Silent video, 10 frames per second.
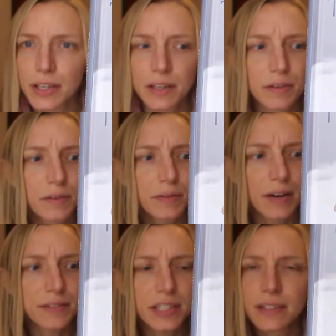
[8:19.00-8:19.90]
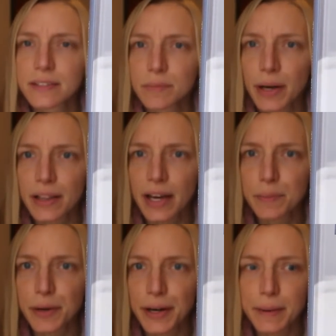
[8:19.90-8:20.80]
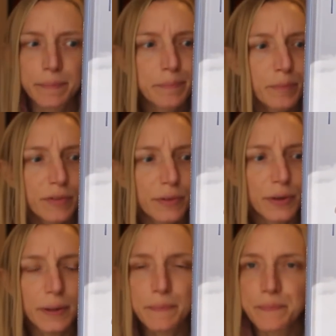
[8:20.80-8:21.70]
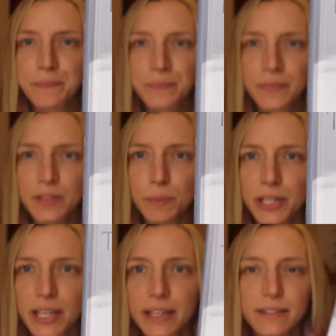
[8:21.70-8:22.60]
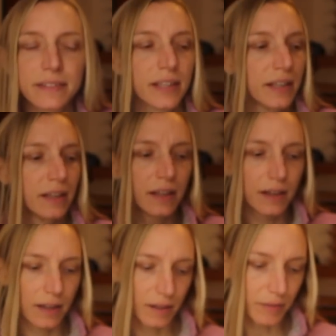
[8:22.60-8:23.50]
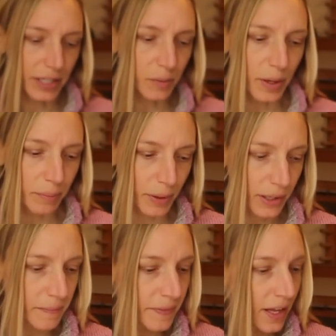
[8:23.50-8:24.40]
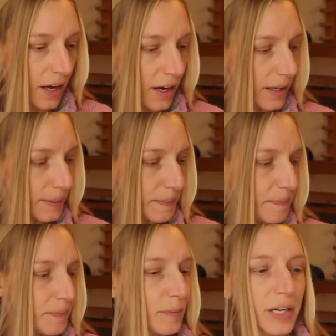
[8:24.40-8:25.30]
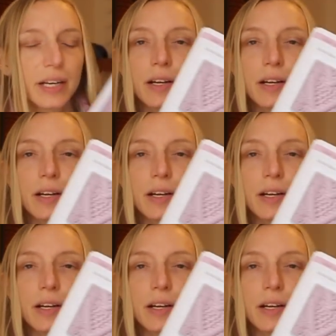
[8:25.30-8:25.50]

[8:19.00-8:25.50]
a kind of, I've seen this in my library before. It's pretty nice, kind of lightweight book. Um, but it